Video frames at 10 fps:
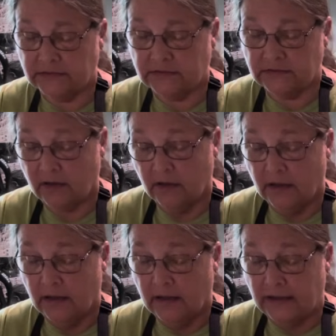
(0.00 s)
Because
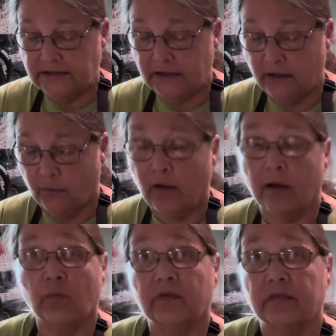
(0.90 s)
I tell you
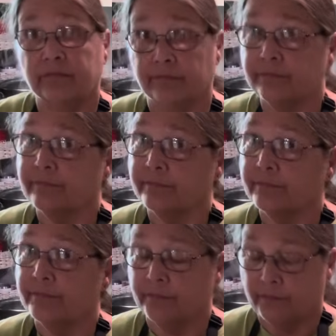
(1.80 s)
what, when
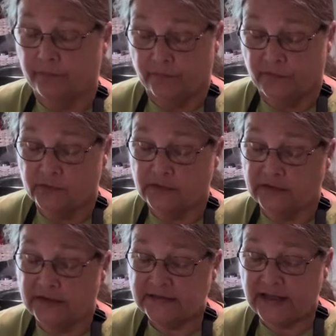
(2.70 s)

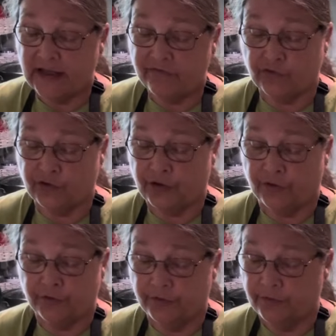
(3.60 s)
he's after
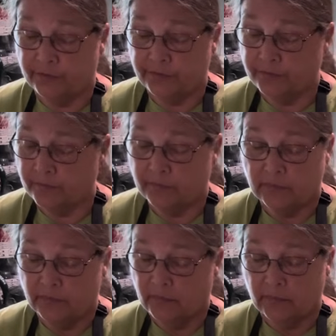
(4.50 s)
you,
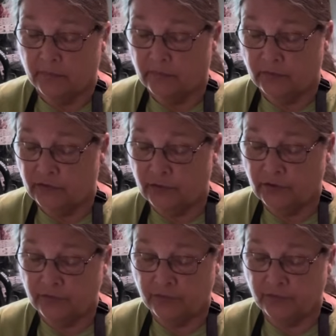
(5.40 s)

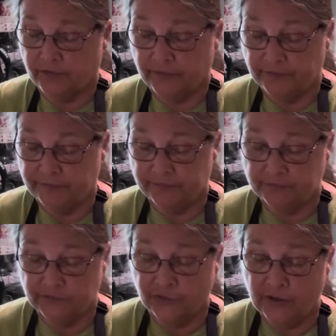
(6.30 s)

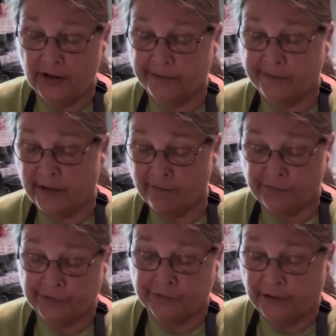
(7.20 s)
you're not going to have a
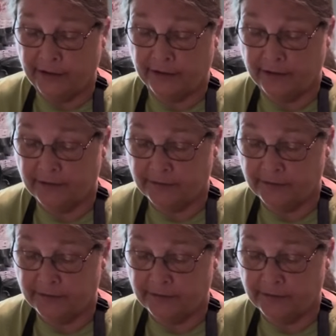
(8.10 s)
good day.